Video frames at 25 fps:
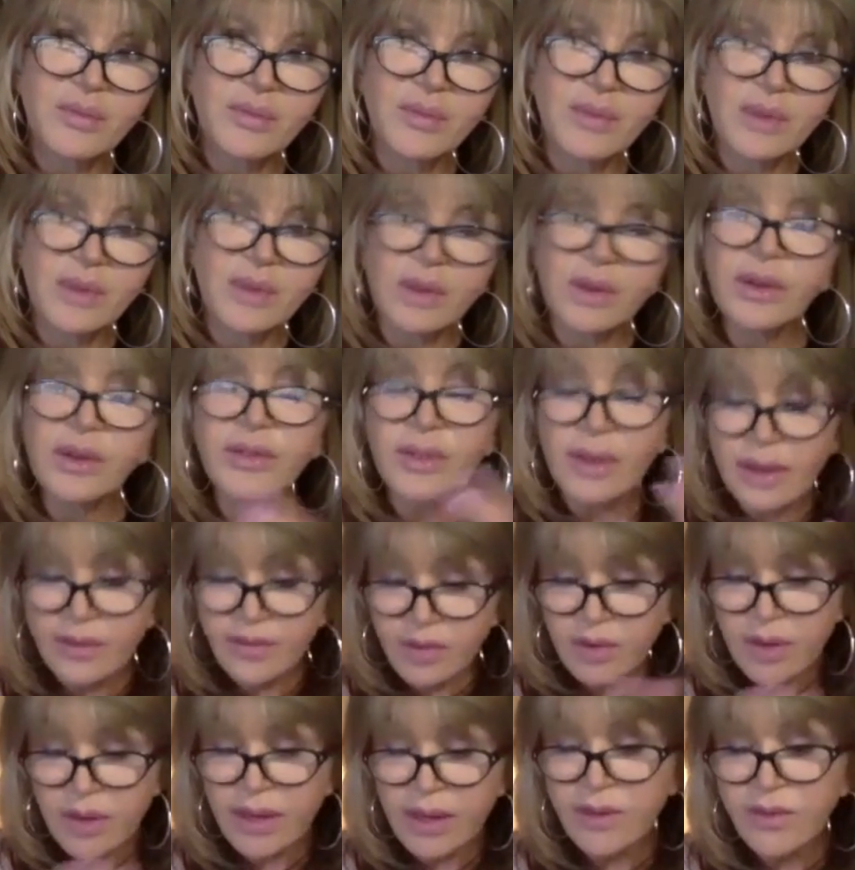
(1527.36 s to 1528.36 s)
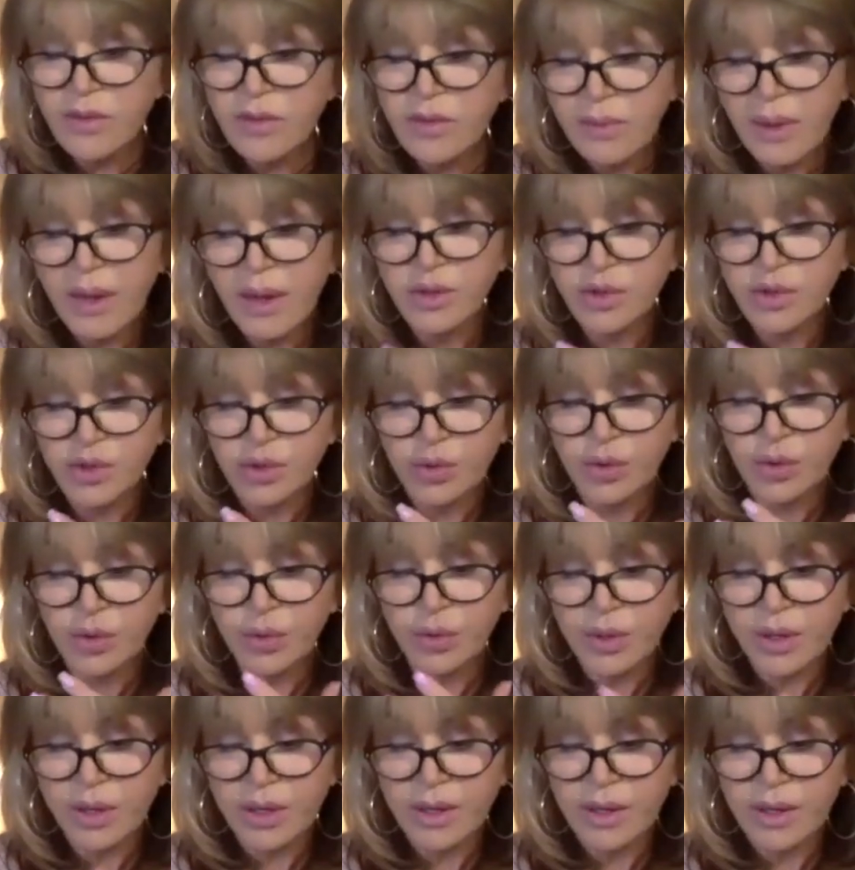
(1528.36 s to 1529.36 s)
Because even my
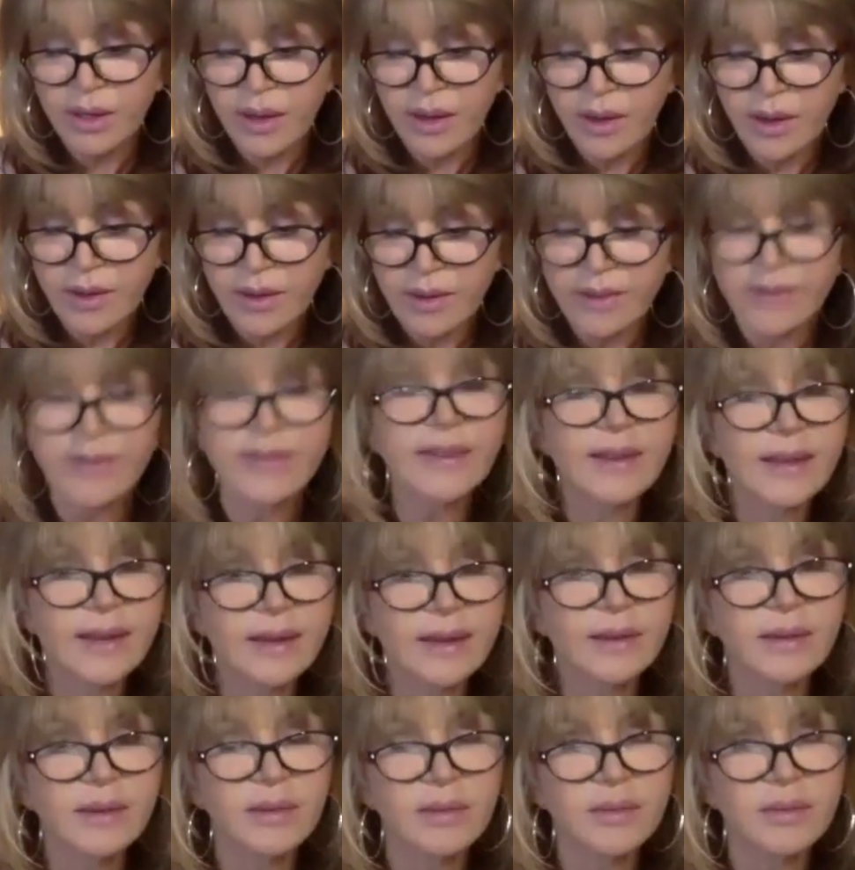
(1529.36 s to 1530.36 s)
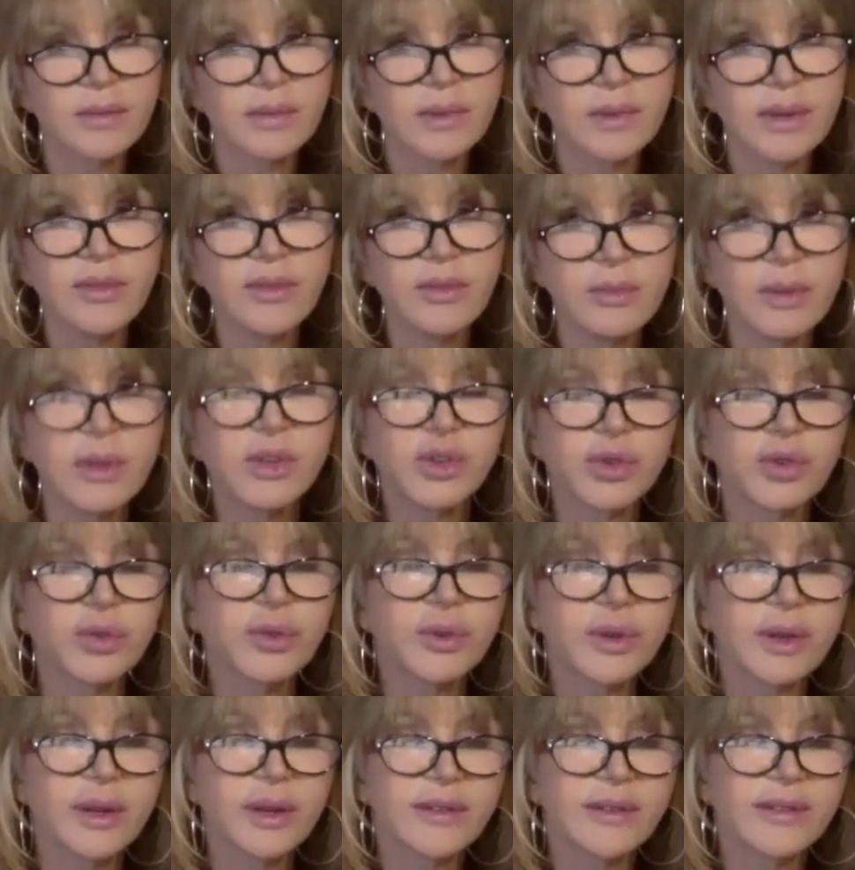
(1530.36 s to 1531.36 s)
jewelry is
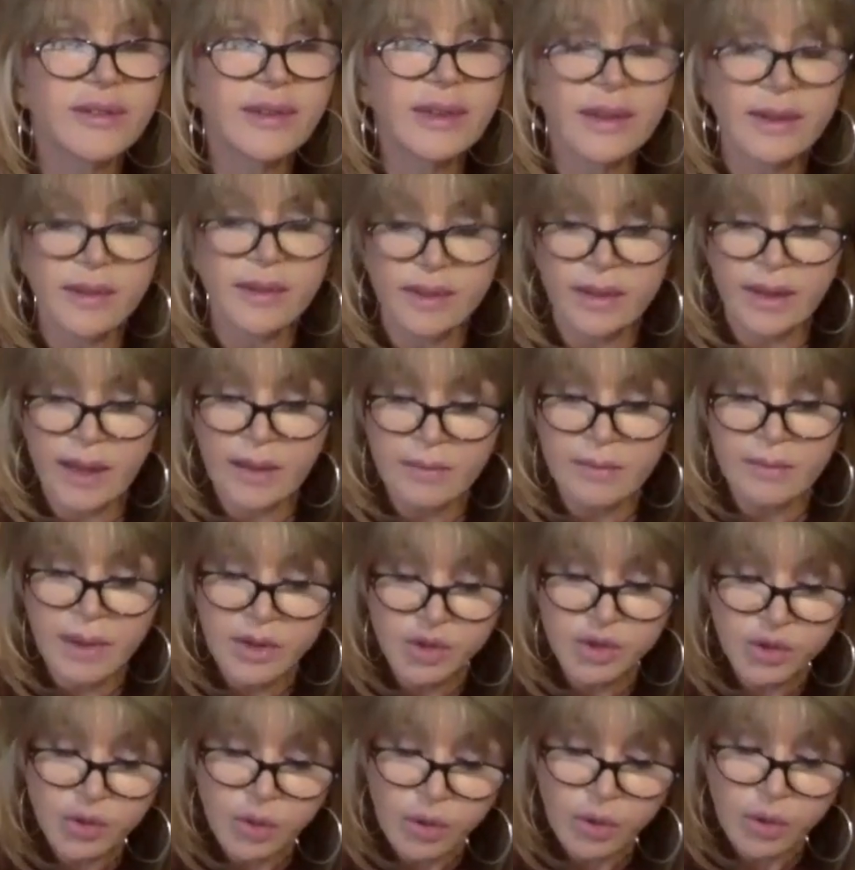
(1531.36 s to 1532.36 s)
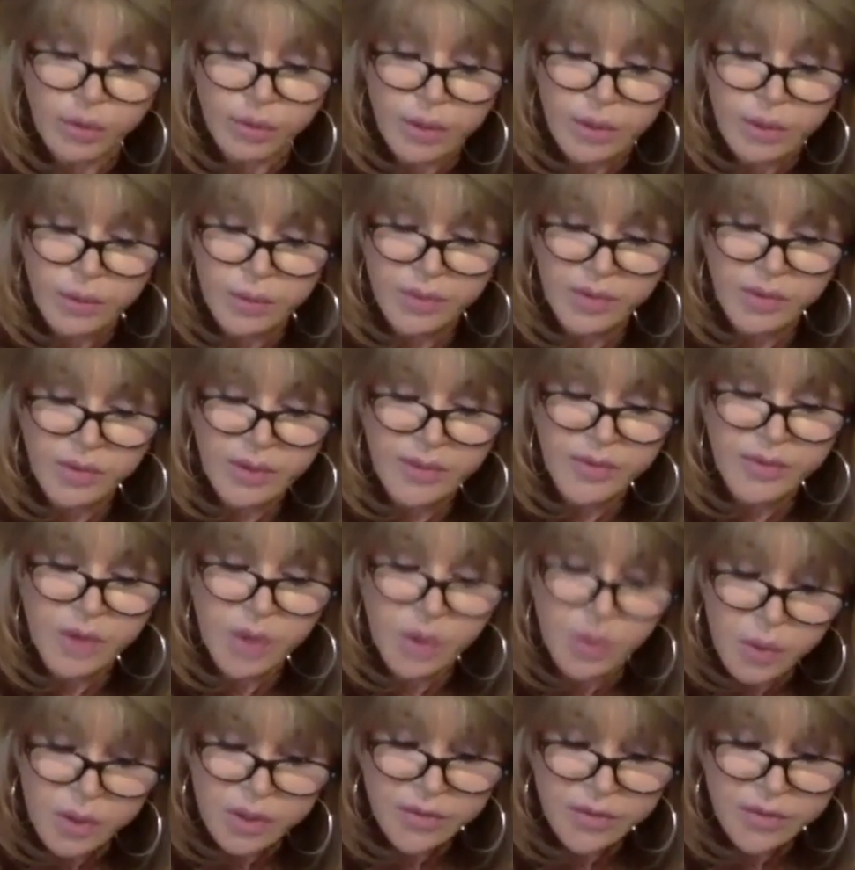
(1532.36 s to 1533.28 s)
healing. And my jewelry was, if you would